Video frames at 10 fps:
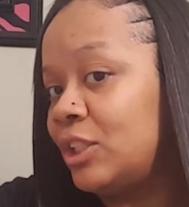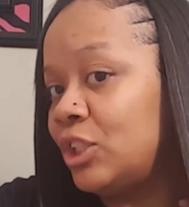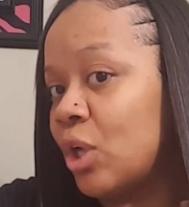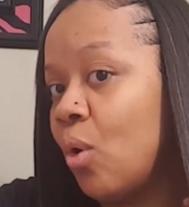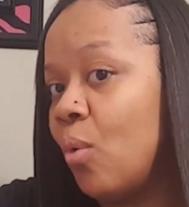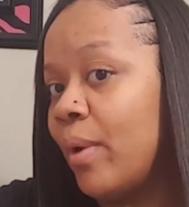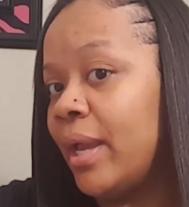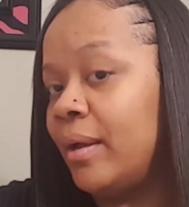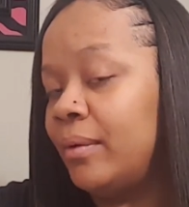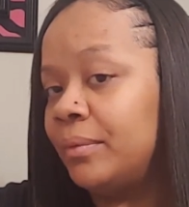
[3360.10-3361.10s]
so
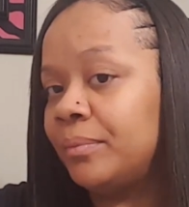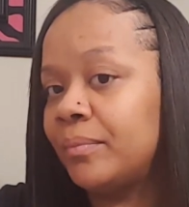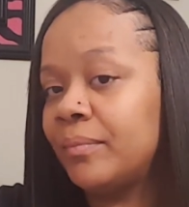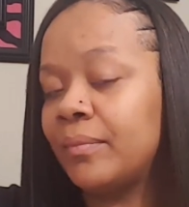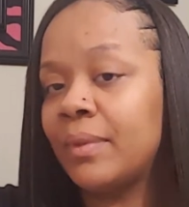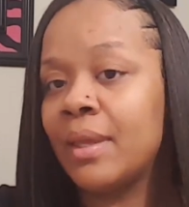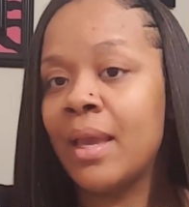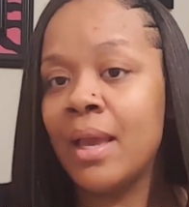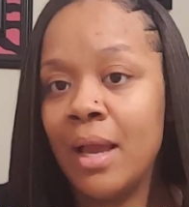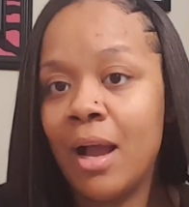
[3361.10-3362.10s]
well.
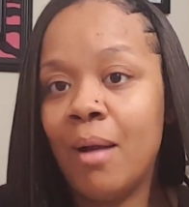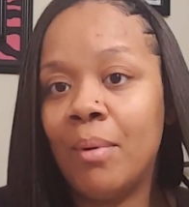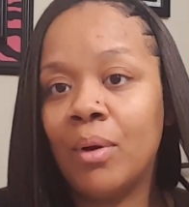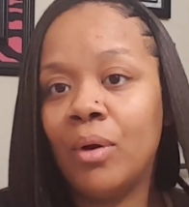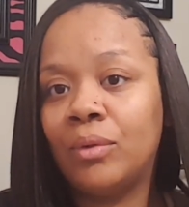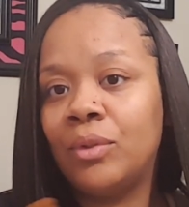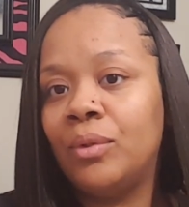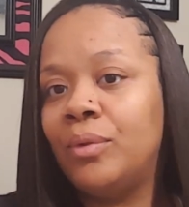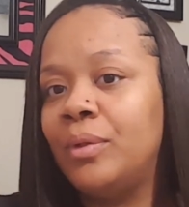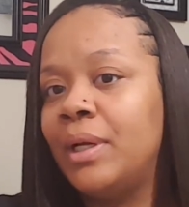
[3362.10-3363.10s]
I'm going to go
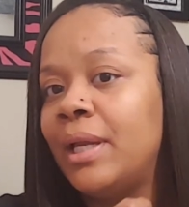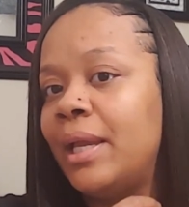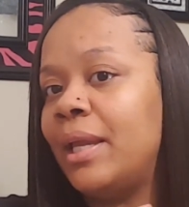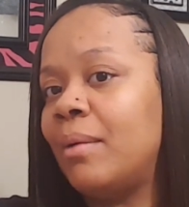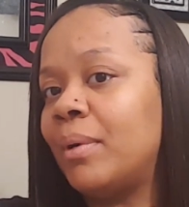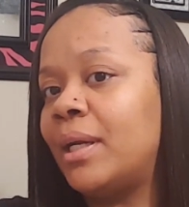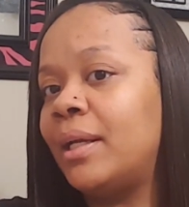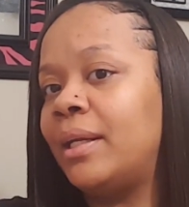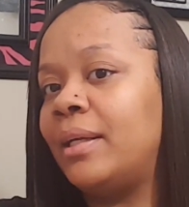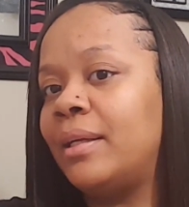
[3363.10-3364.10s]
through and I'm going to
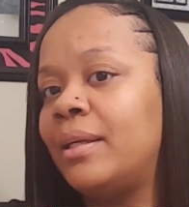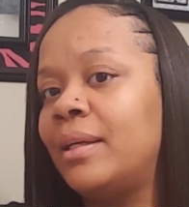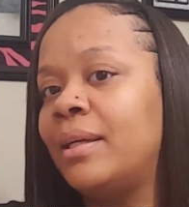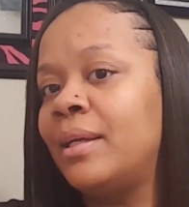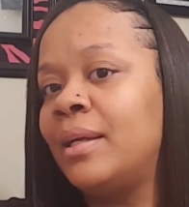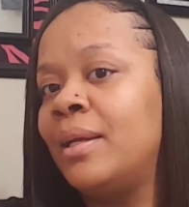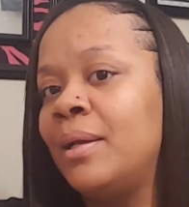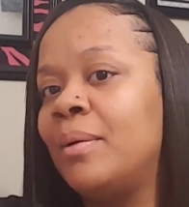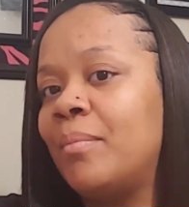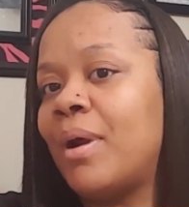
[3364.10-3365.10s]
cut it
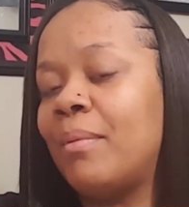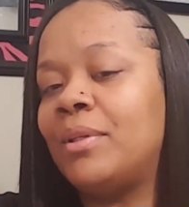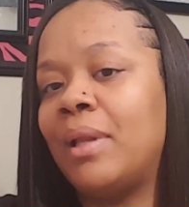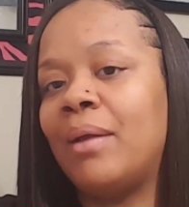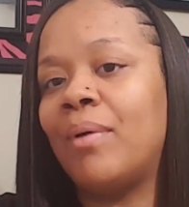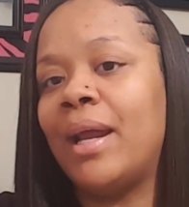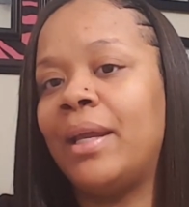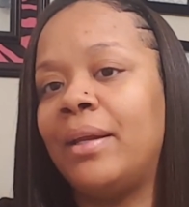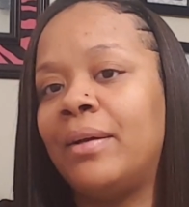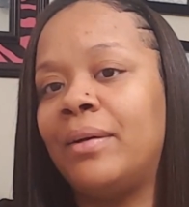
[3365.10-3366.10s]
probably to like
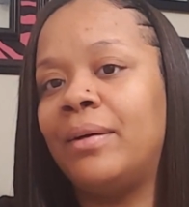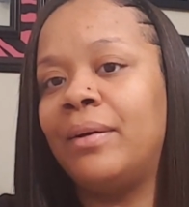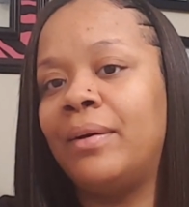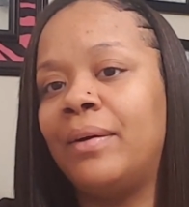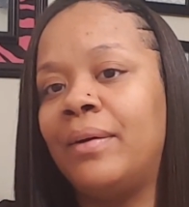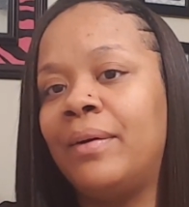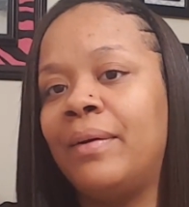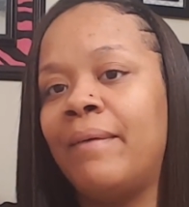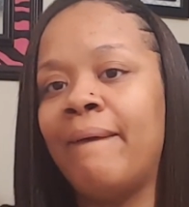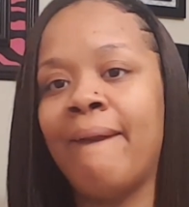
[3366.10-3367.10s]
right here.
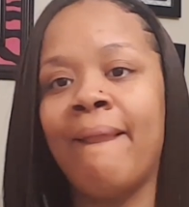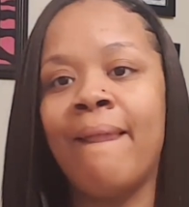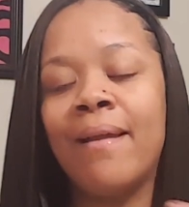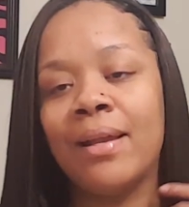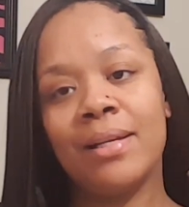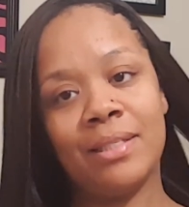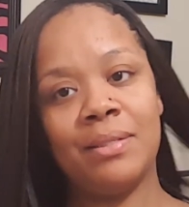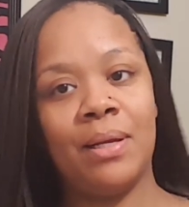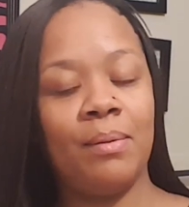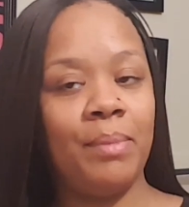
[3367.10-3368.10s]
Because
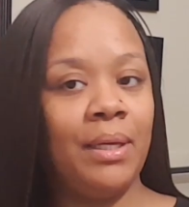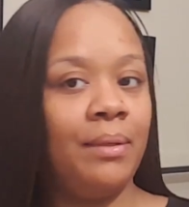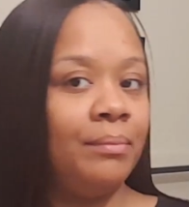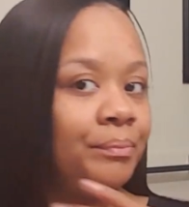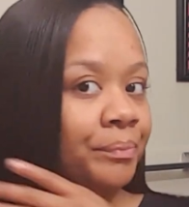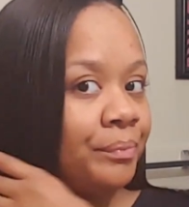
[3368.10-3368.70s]
it's going to be